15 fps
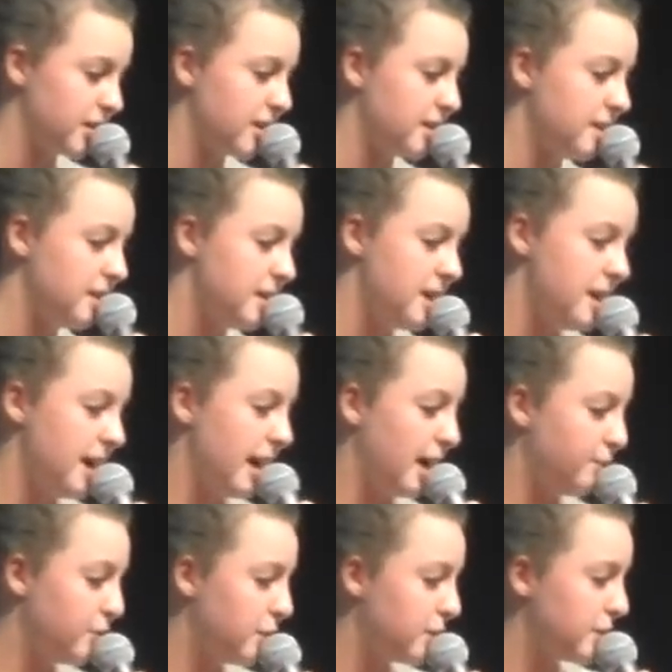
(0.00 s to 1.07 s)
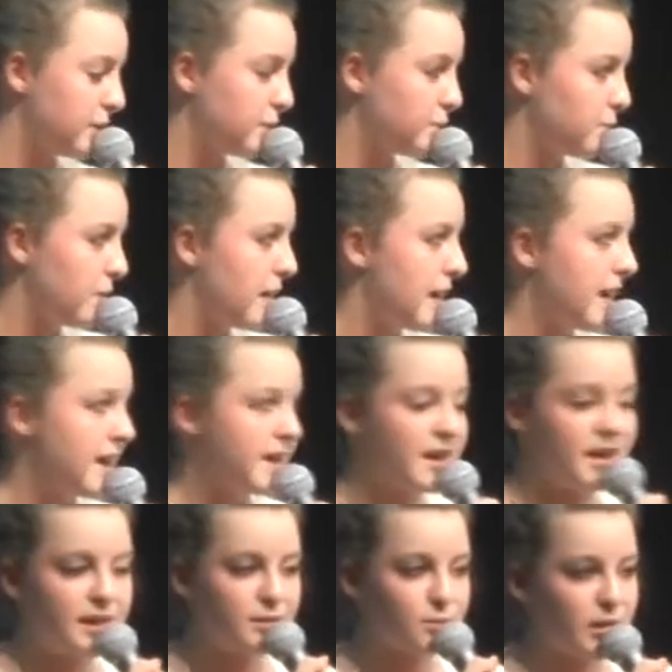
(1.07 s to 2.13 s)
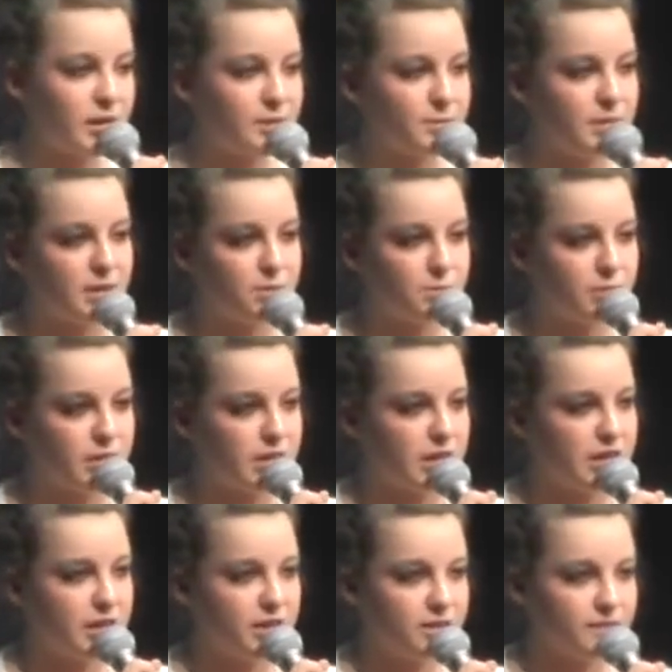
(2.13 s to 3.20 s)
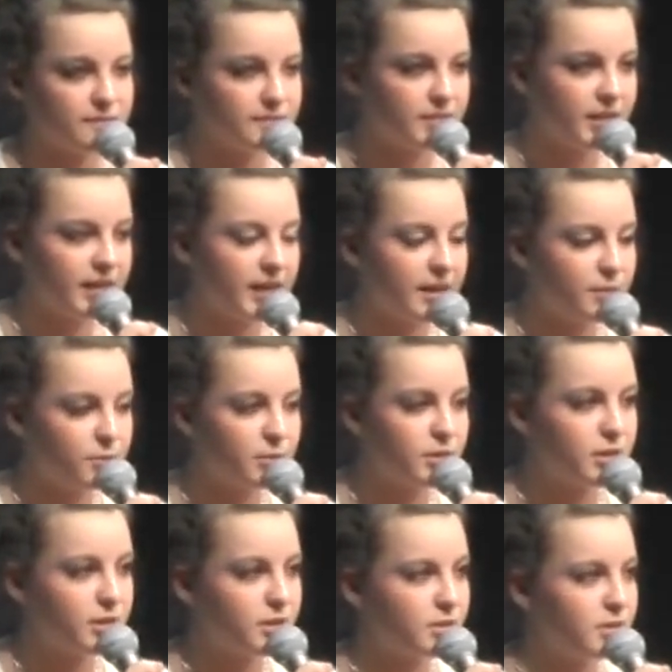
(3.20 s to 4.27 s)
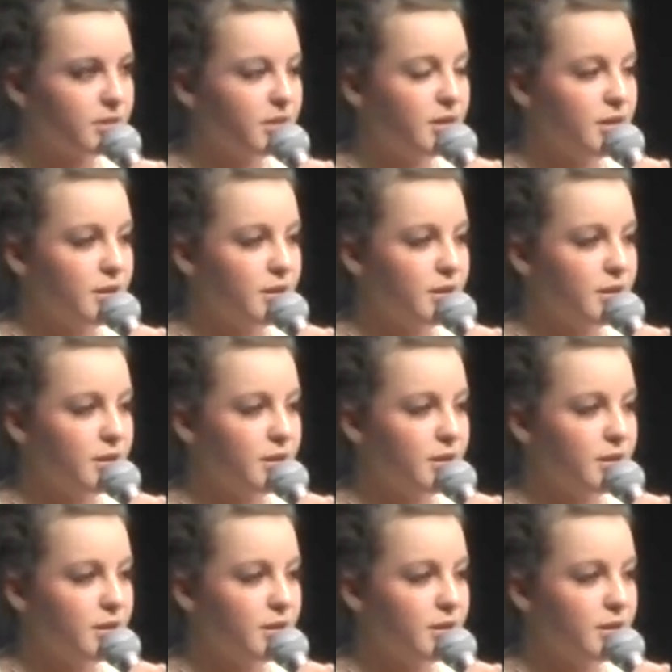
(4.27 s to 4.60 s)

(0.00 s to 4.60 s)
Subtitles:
I wondered why God wanted me to be here. I wondered